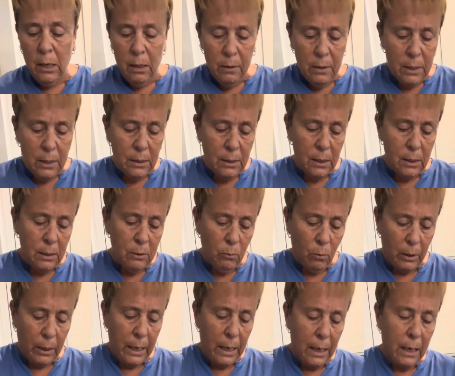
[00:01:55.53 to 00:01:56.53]
This is
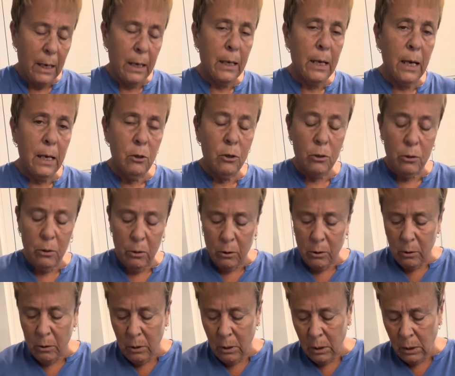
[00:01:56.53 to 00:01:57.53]
organic cane
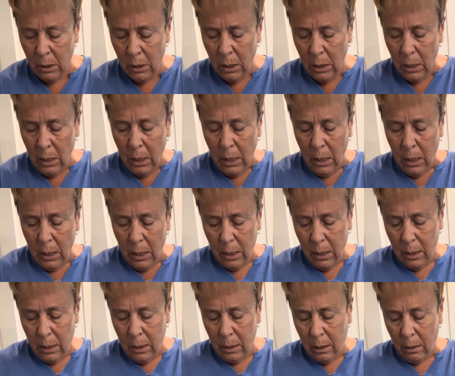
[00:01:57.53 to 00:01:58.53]
sugar,
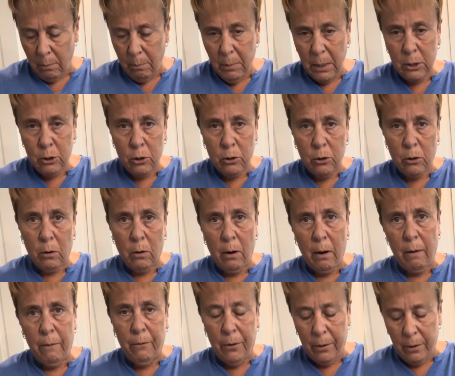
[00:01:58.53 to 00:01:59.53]
and a mixture
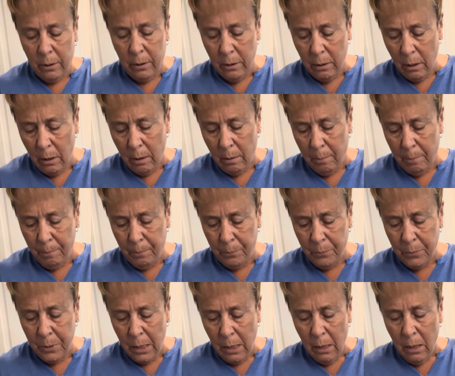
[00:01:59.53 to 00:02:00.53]
of
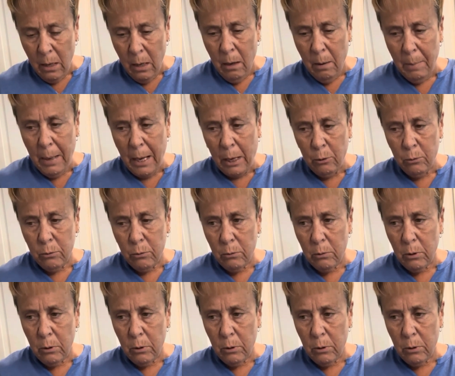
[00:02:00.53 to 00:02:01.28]
about,